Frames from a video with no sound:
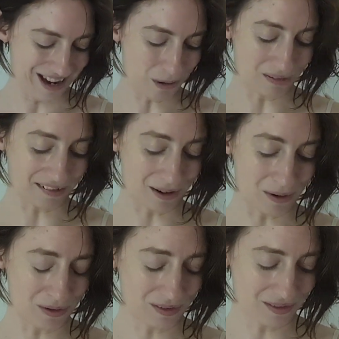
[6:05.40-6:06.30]

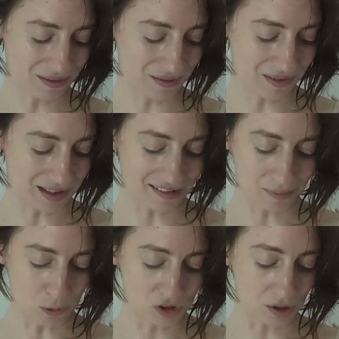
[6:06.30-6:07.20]
Also, there's
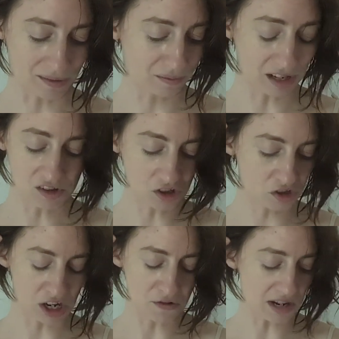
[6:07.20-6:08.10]
more chance, there's just
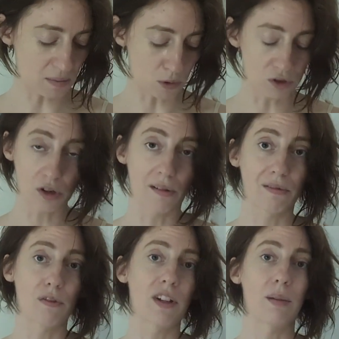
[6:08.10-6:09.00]
generally more chance
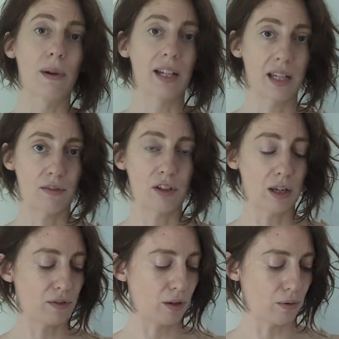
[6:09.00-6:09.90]
for feedback
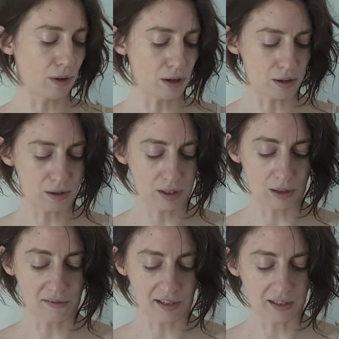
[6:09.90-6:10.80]
if you are
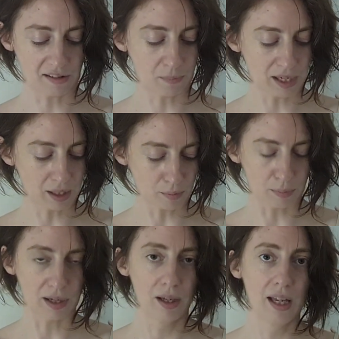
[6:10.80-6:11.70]
using this pickup,
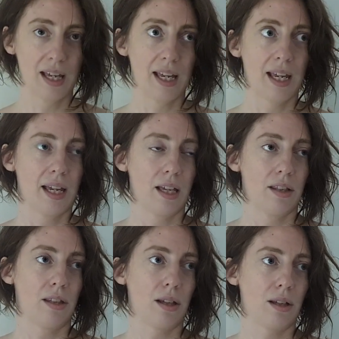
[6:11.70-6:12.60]
but
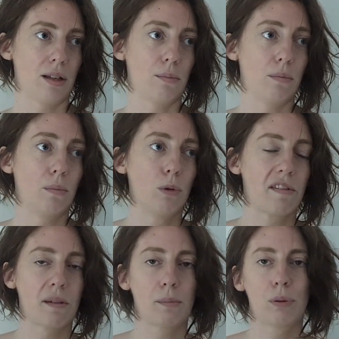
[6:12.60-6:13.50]
the more
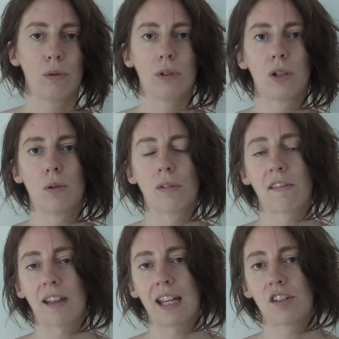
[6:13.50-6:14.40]
simple your
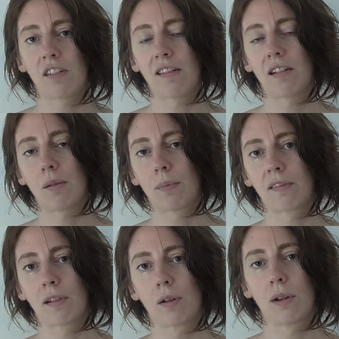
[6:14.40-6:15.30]
stage setup,
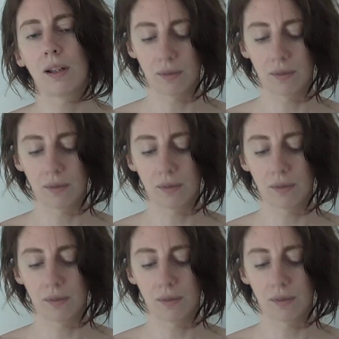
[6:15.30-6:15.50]
so